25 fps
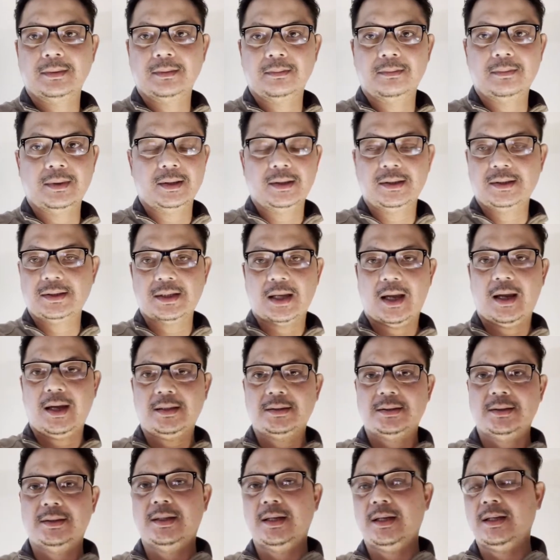But it's
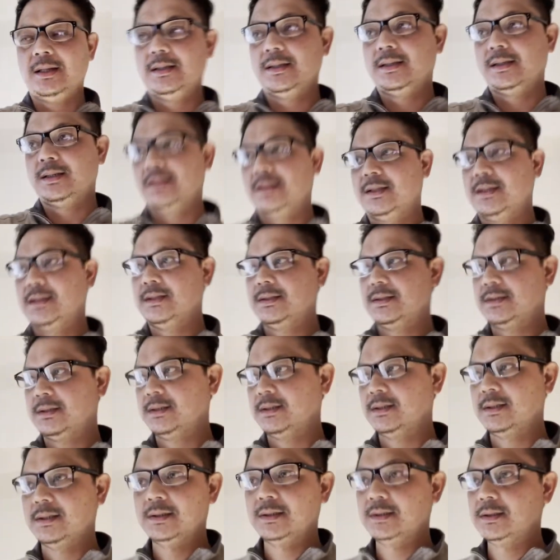accidentally, it's
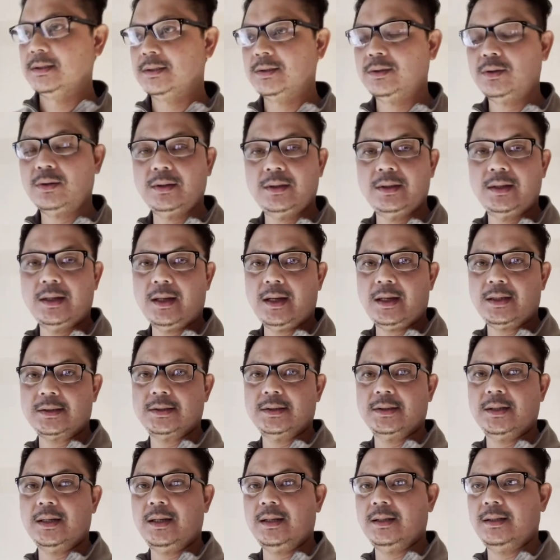probably
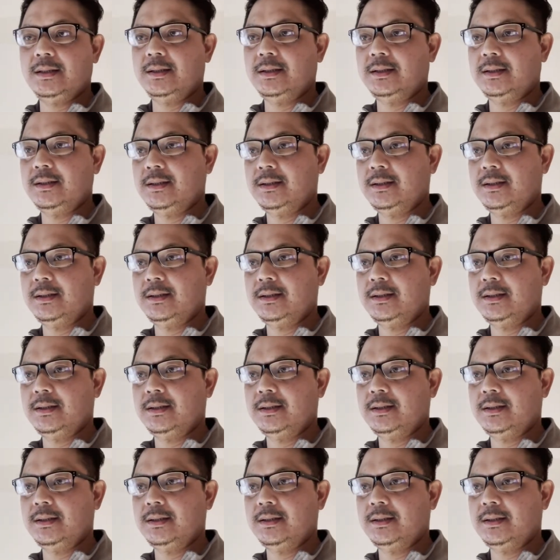accidentally.